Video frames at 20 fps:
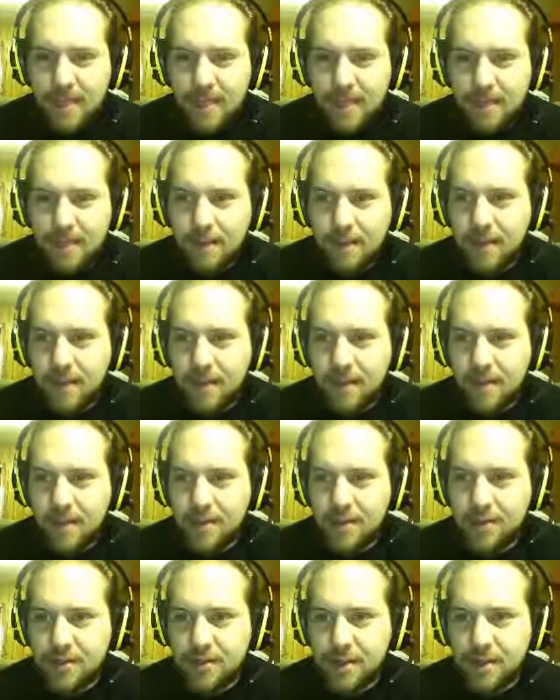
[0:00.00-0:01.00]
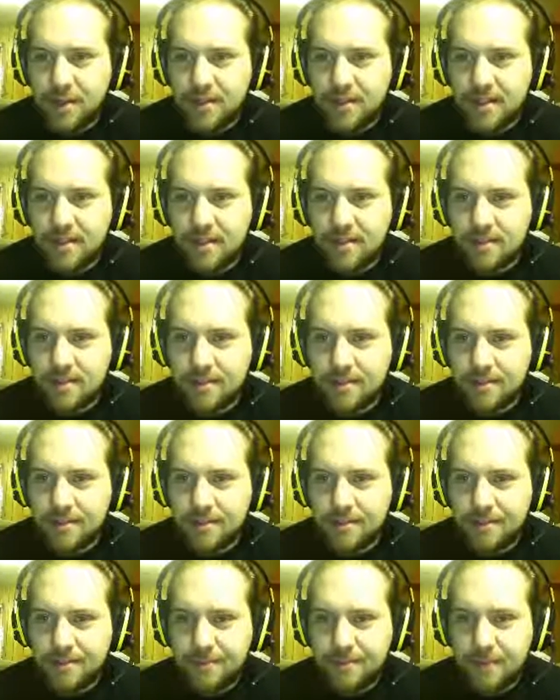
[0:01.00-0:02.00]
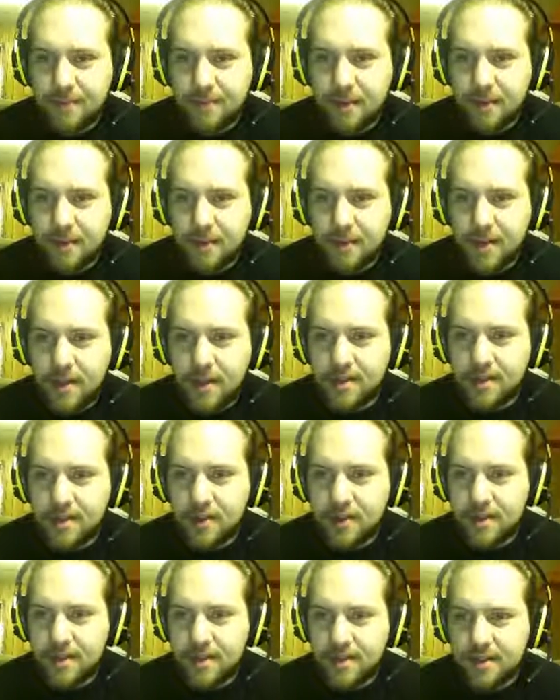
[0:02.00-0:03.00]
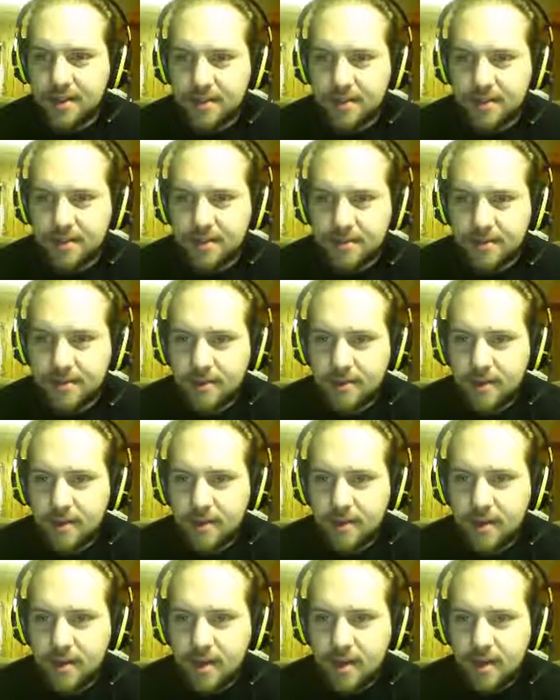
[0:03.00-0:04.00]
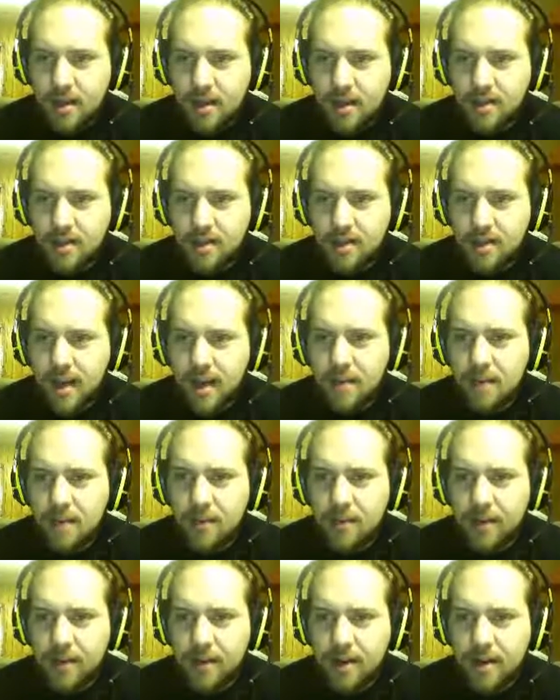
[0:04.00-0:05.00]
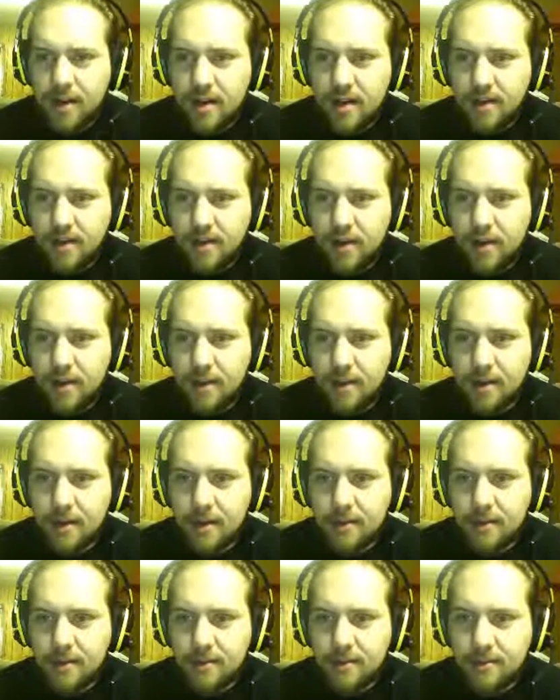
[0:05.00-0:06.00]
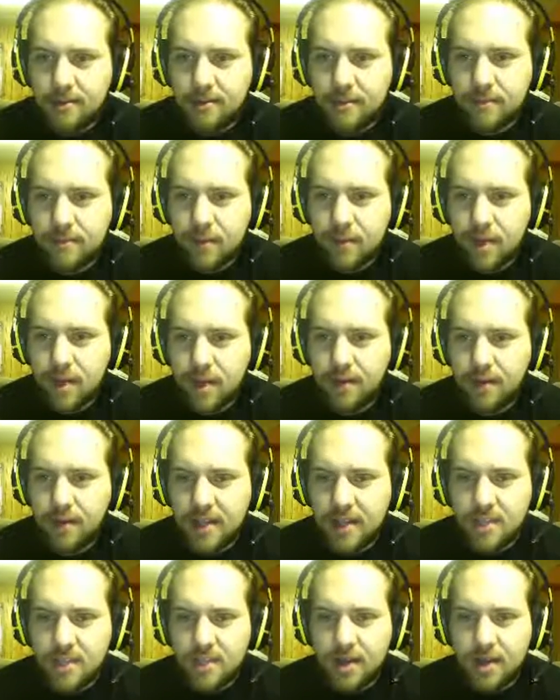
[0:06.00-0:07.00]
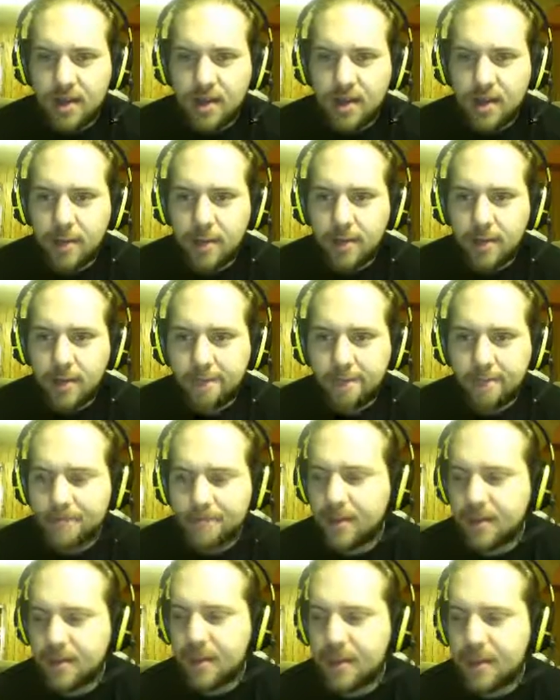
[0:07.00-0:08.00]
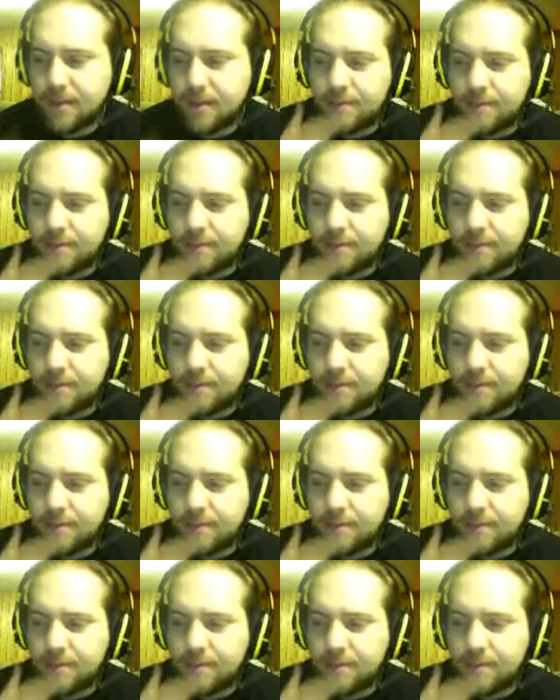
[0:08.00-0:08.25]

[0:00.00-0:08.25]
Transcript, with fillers: I'm getting way too crazy in this episode. I'm getting way too crazy. There's an item over there and I didn't even grab it. What kind of Let's Player am I? Ether.